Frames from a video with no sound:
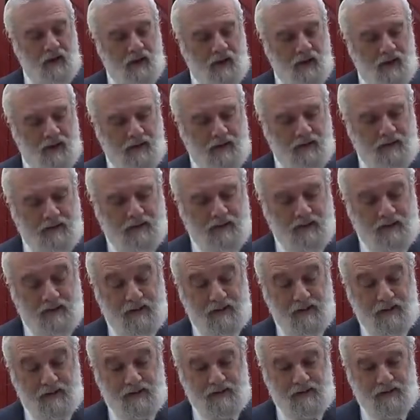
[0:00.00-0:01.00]
and
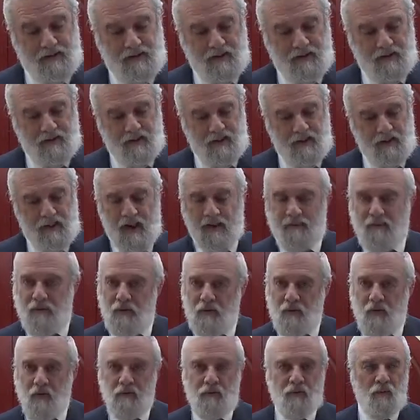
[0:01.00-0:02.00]
I'll have to
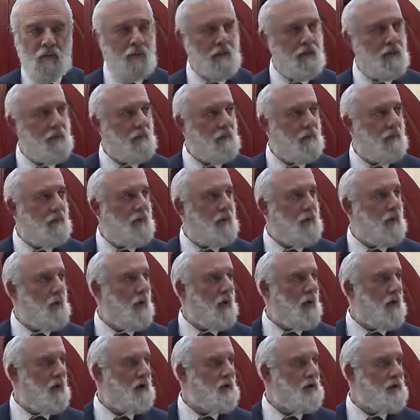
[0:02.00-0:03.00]
go through it a little bit
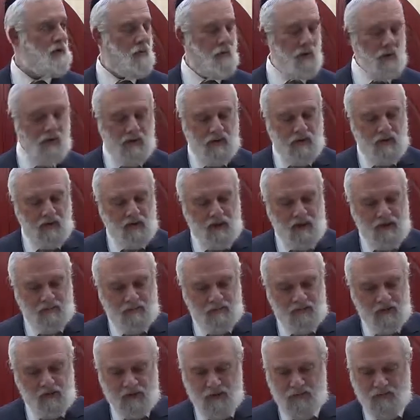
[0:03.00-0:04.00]
quickly so we can
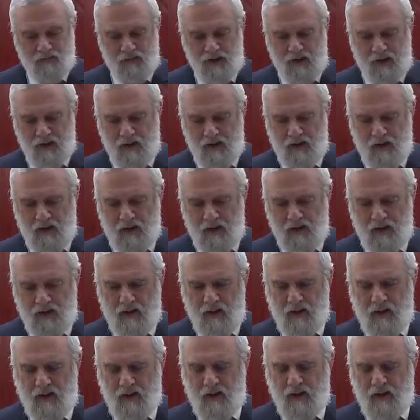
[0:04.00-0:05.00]
accomplish.
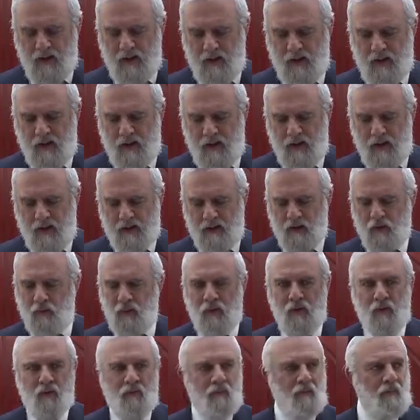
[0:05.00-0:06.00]
Just
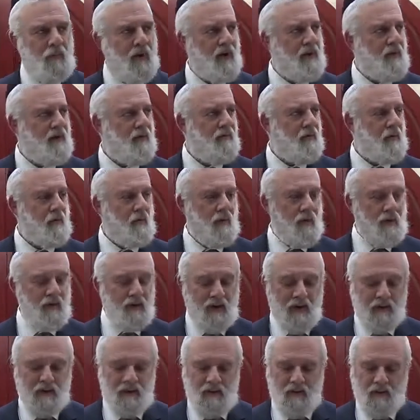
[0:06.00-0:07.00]
want to remind everyone
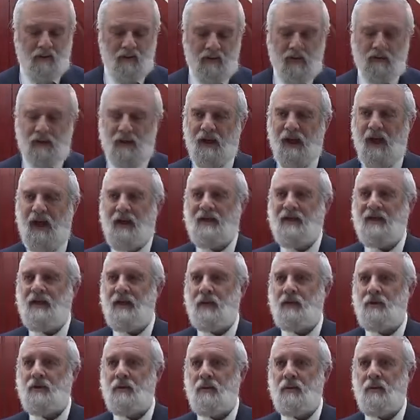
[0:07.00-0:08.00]
that this last
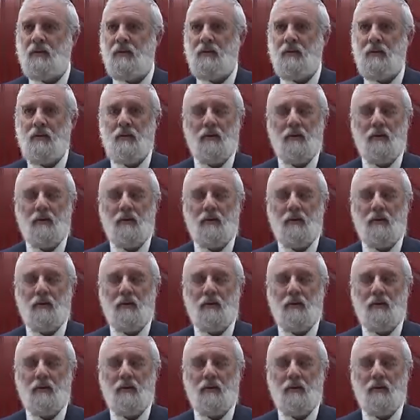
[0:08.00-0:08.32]
section